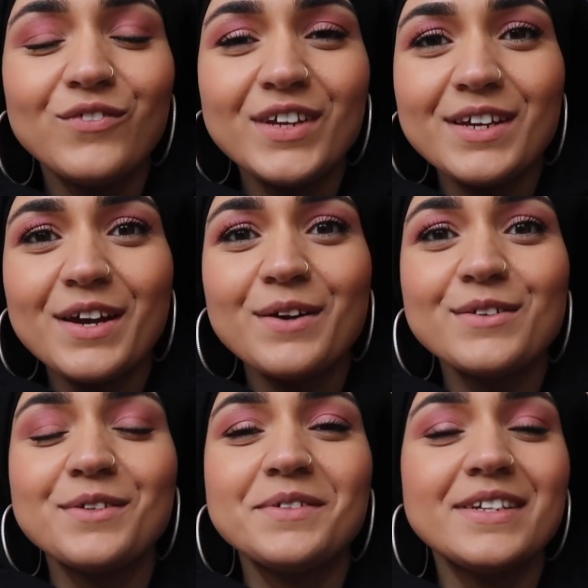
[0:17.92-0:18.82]

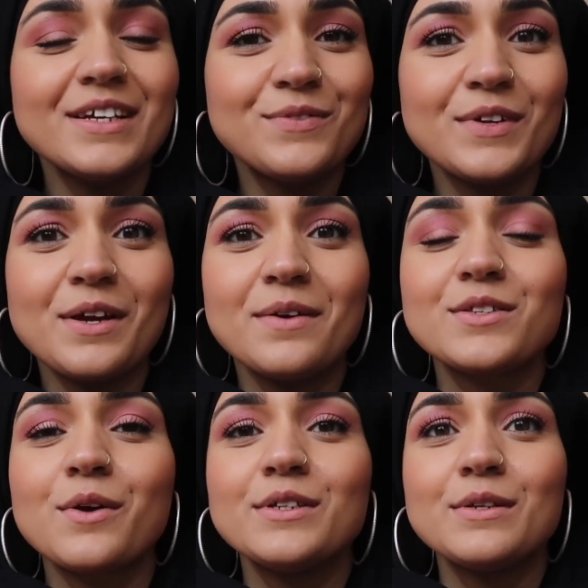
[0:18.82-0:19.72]
video. So today's video
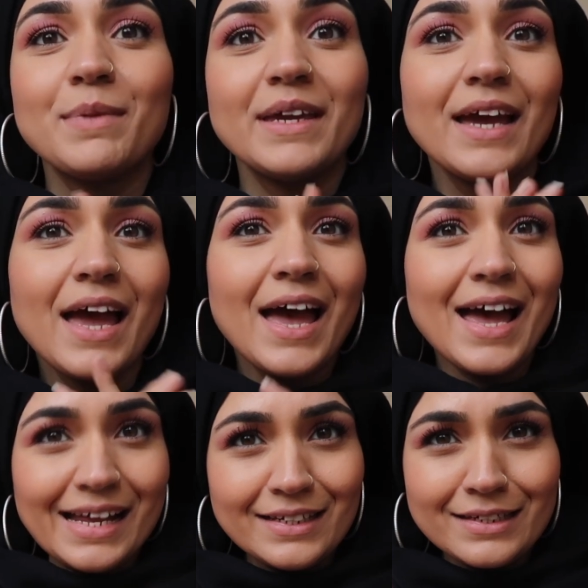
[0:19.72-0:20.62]
is going to be
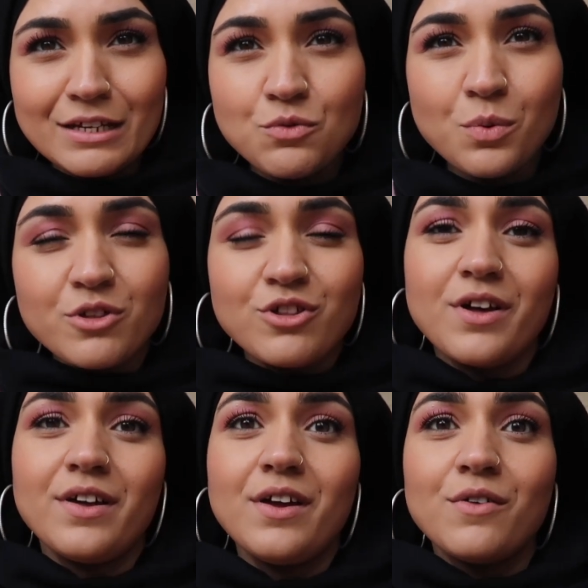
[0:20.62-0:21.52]
a
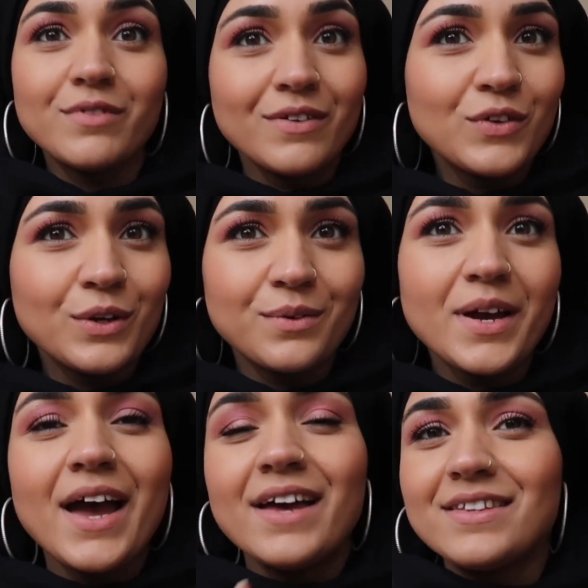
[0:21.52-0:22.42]
dishwasher review.
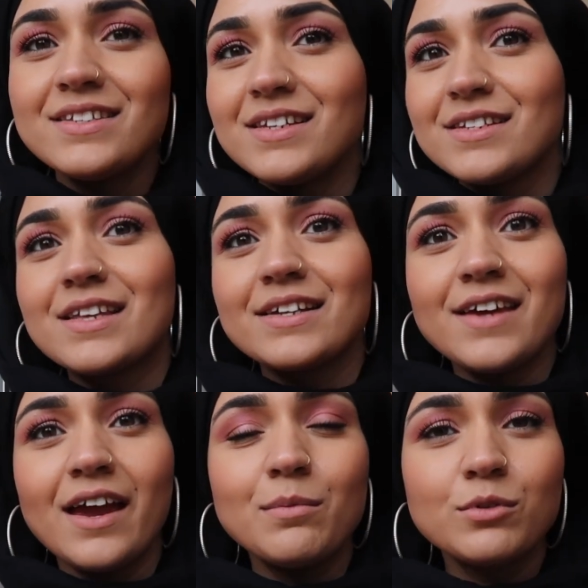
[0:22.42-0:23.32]
This is a
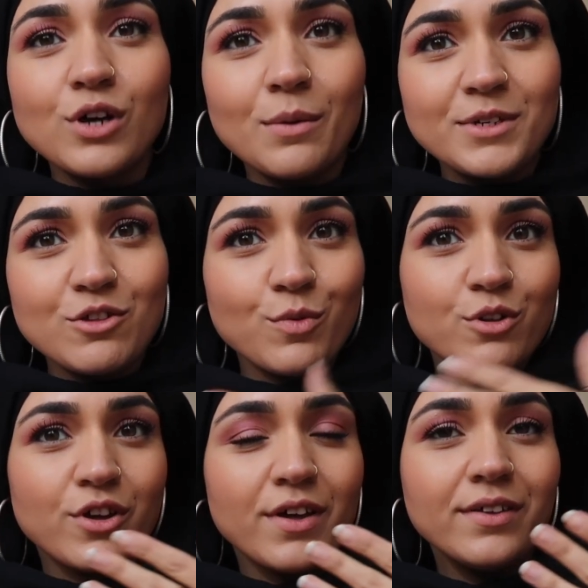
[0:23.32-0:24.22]
tabletop
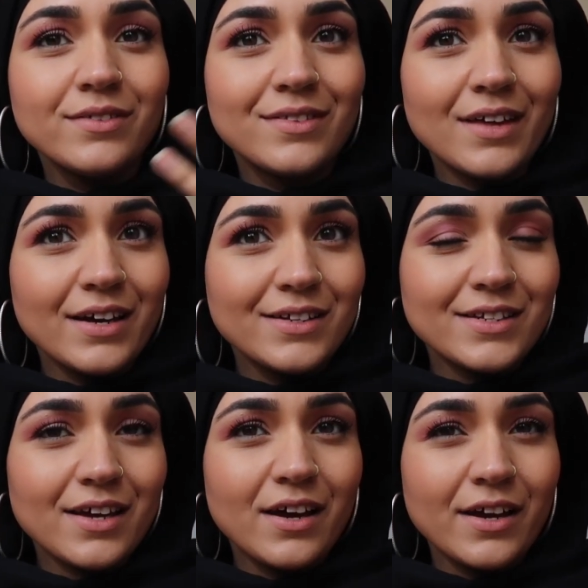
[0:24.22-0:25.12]
dishwasher
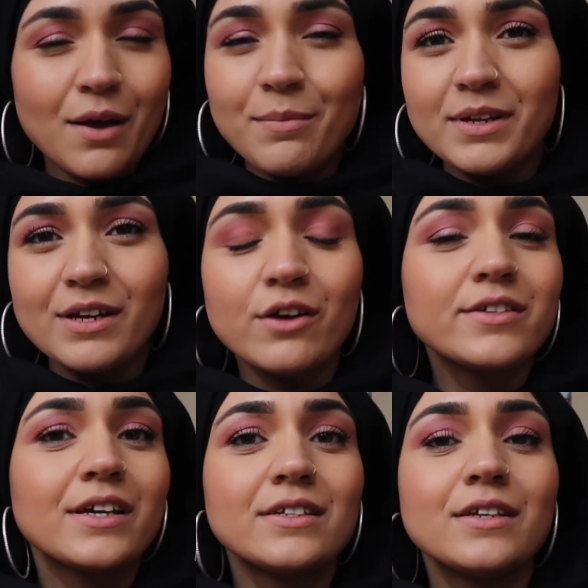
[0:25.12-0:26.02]
that a company
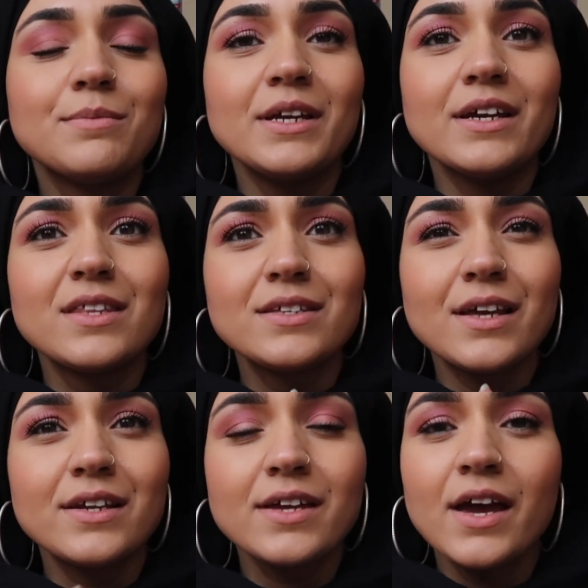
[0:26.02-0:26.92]
contacted me and they
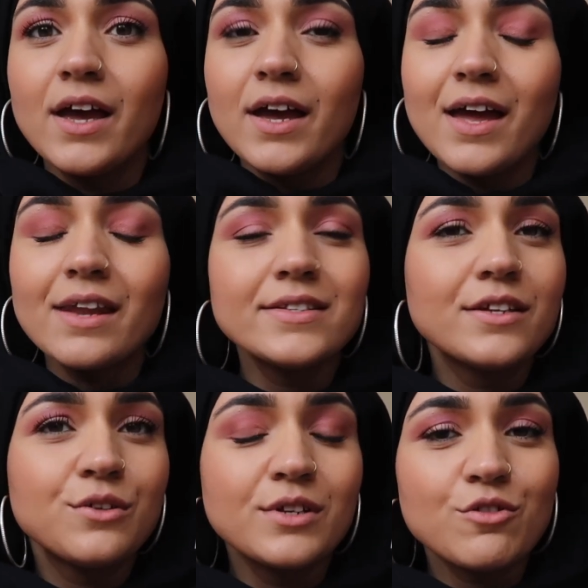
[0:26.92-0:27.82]
said, can I
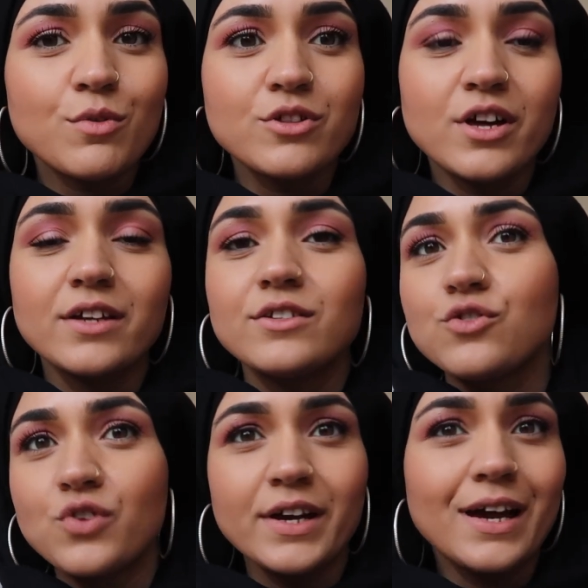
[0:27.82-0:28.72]
send you a dishwasher
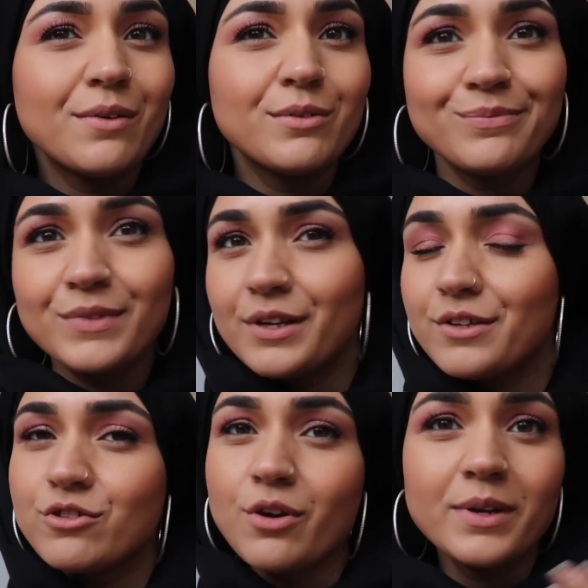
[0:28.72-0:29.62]
to try out,
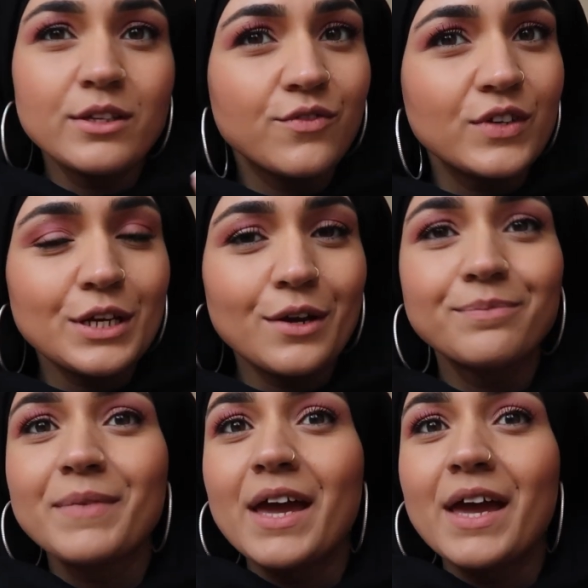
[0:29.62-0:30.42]
show it in your video?